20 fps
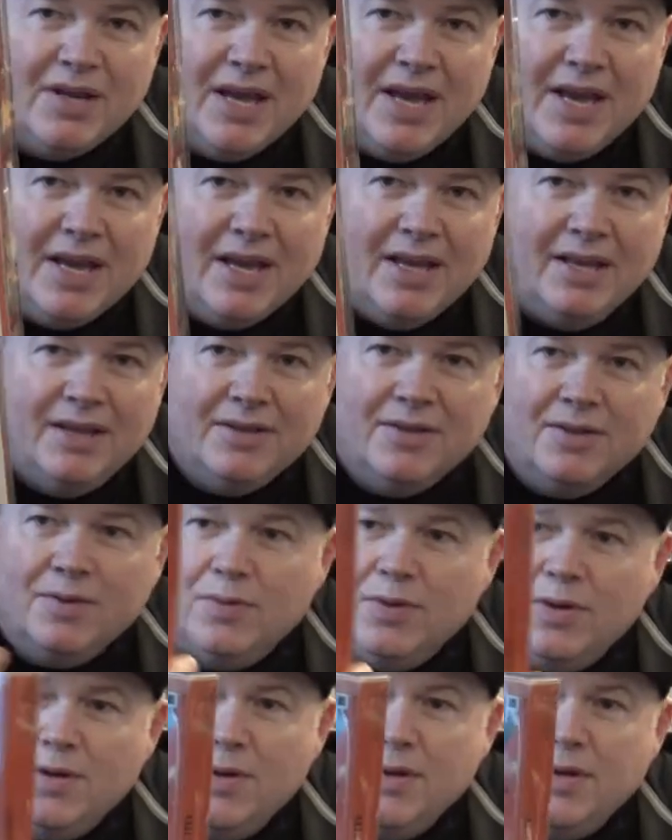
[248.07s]
can get this to
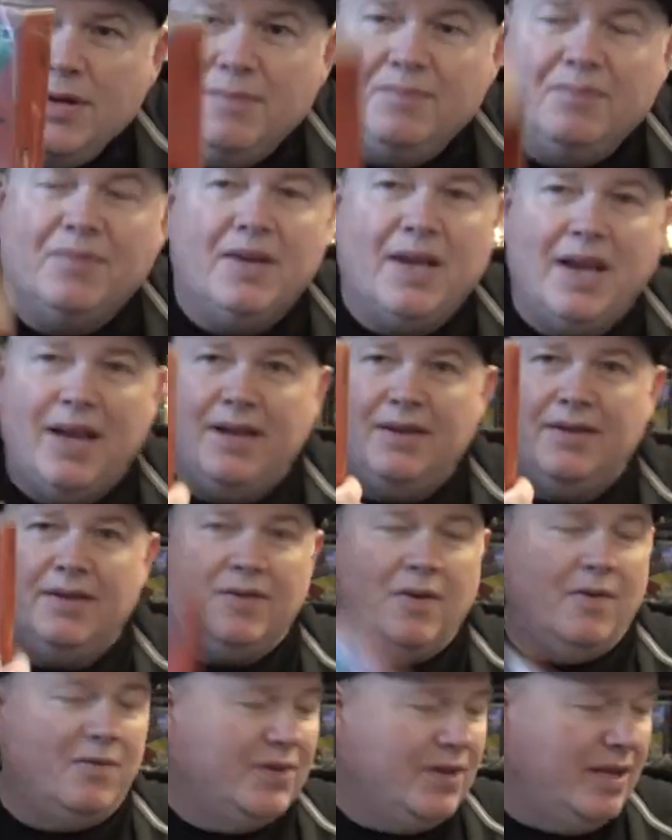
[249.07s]
work, and
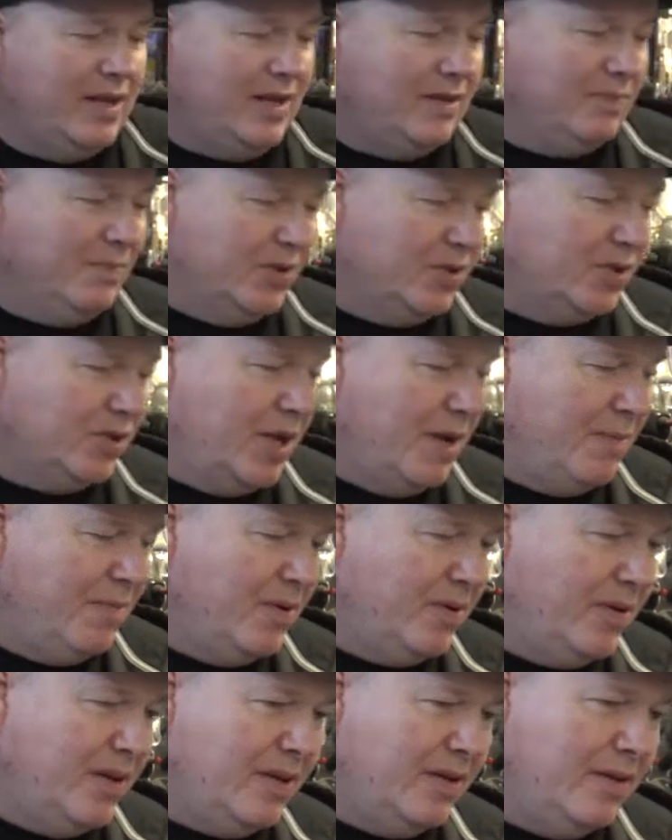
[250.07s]
obviously that's much
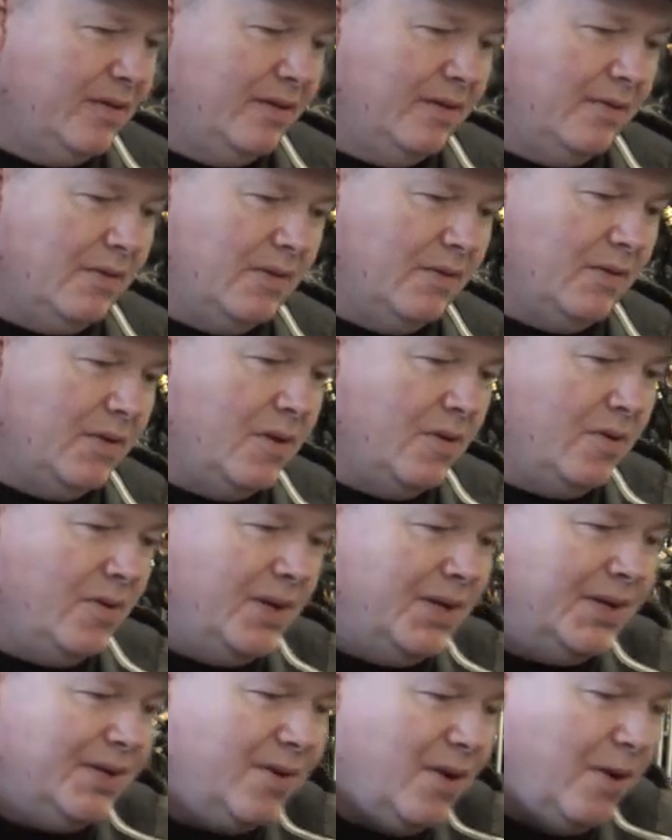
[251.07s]
cheaper than the
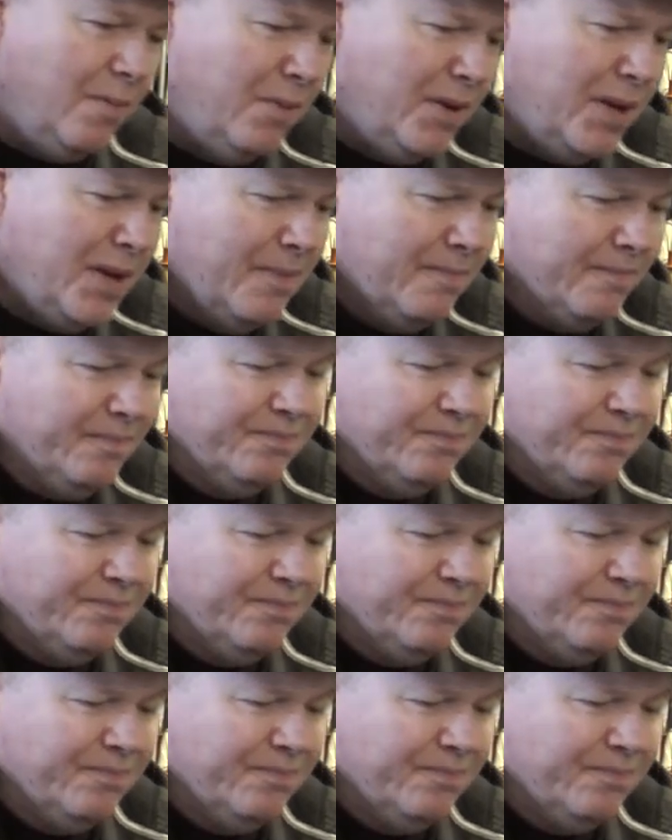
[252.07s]
US copy.